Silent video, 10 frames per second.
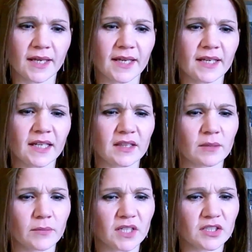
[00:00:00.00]
He let the
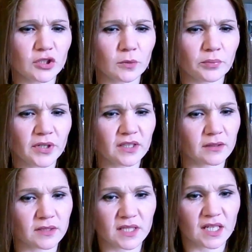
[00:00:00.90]
minuscule
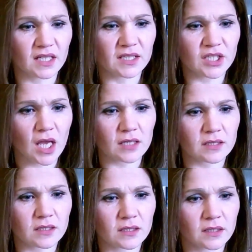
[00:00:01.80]
prickles tickle his
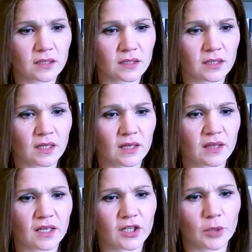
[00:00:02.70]
chest.
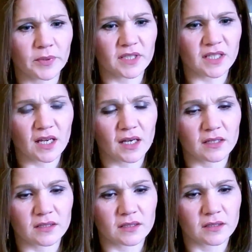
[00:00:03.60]
Then he opened his
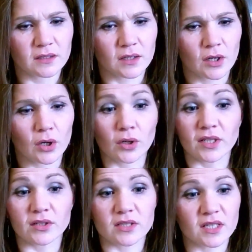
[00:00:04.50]
eyes. All
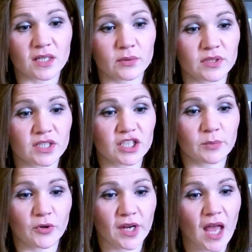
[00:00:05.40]
he could see was the
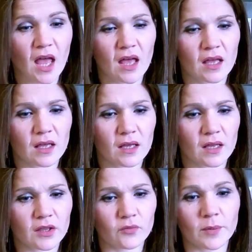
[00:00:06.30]
shimmering air,
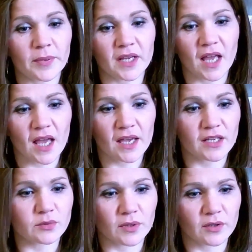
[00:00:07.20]
the rippling
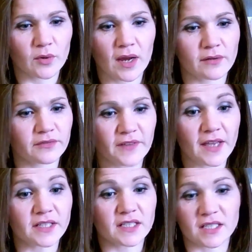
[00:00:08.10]
haze where the ground
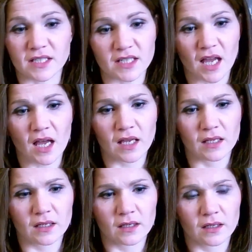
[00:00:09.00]
faded into the sky.
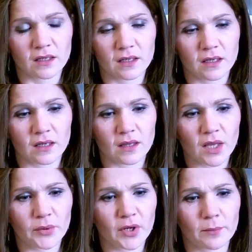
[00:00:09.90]

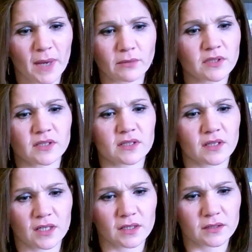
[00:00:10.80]
There were no mountains to
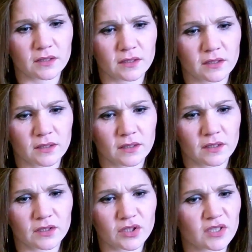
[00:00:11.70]
the east,
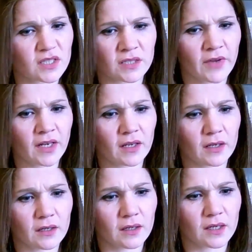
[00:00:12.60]
just the savannah,
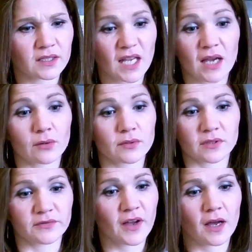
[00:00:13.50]
towns
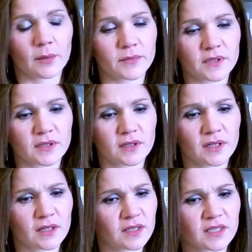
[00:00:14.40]
and farms,
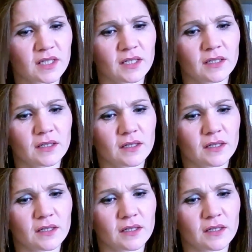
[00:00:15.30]
and the sea.